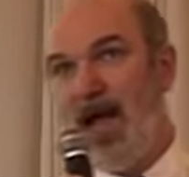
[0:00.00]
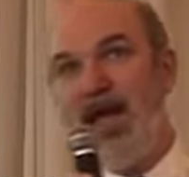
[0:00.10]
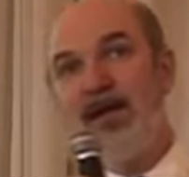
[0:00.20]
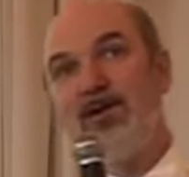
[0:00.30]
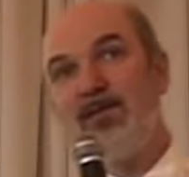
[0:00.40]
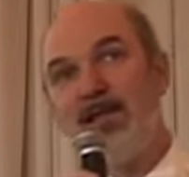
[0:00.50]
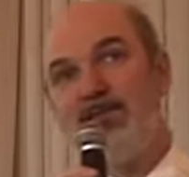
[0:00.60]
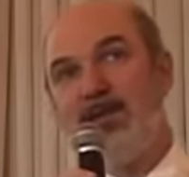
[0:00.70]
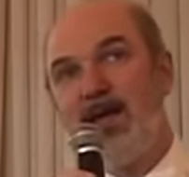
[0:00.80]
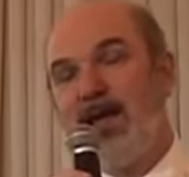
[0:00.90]
I know
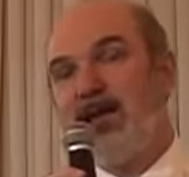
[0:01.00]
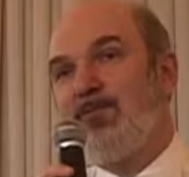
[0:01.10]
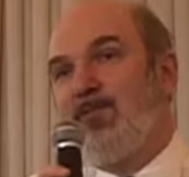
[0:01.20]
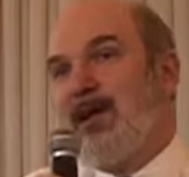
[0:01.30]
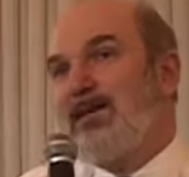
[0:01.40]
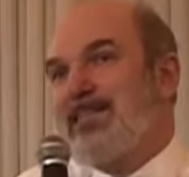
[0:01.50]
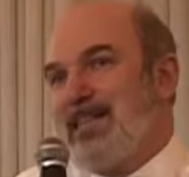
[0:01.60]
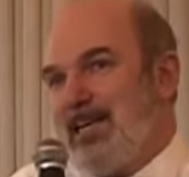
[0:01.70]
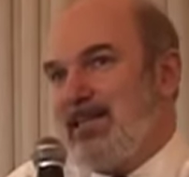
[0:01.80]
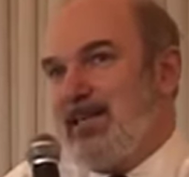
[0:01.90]
that we are in a very
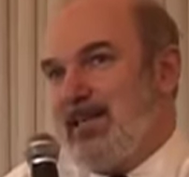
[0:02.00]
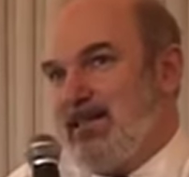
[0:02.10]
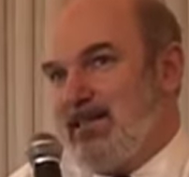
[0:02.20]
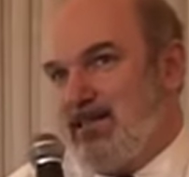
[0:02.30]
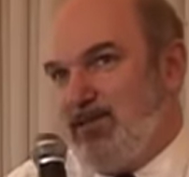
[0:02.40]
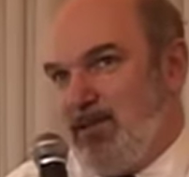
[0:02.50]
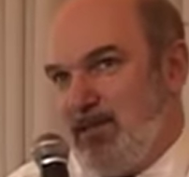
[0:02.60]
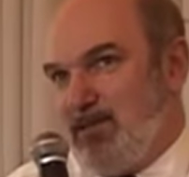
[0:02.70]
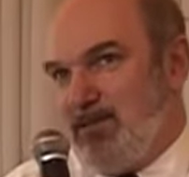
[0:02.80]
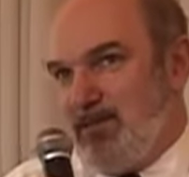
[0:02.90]
delicate
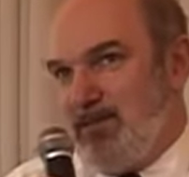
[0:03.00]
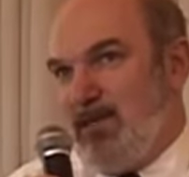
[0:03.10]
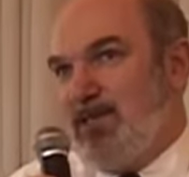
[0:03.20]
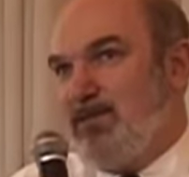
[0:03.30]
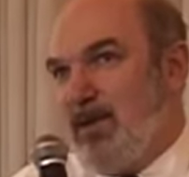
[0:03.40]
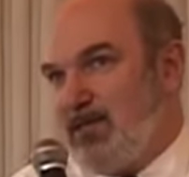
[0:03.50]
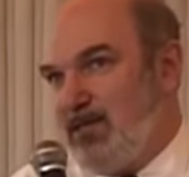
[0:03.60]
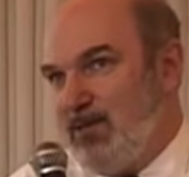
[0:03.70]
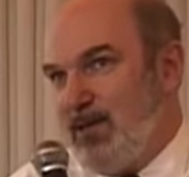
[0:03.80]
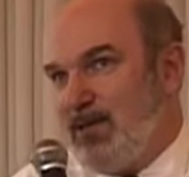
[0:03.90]
situation,
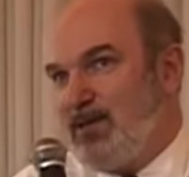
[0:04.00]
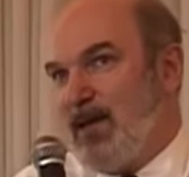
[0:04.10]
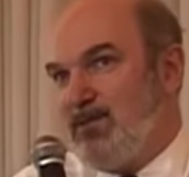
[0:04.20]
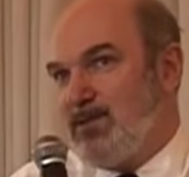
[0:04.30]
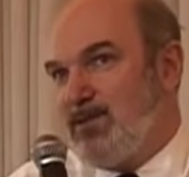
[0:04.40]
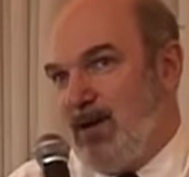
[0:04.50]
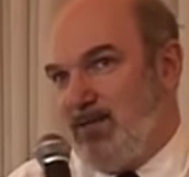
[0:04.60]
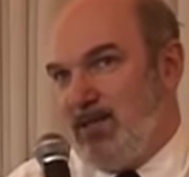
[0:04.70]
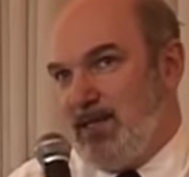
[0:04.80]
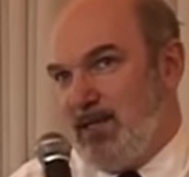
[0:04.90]
especially when it comes to
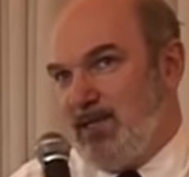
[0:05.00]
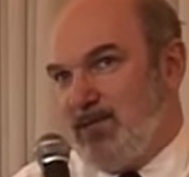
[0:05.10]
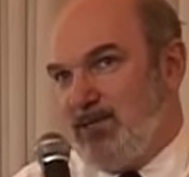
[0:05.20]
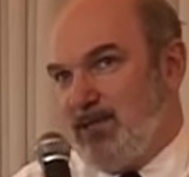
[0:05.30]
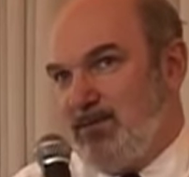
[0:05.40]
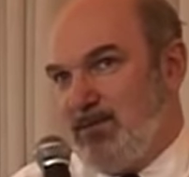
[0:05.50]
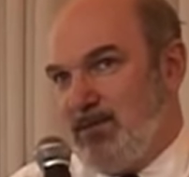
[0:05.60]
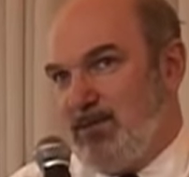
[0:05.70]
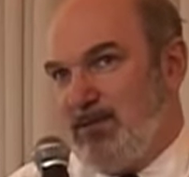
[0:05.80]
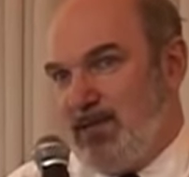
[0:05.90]
our relationship
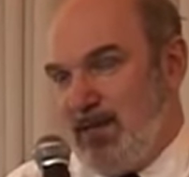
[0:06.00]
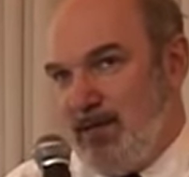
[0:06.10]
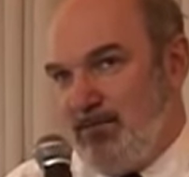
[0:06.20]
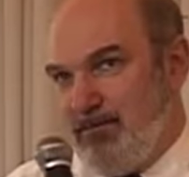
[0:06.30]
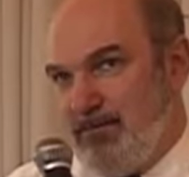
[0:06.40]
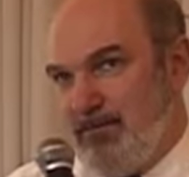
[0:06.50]
to Islam.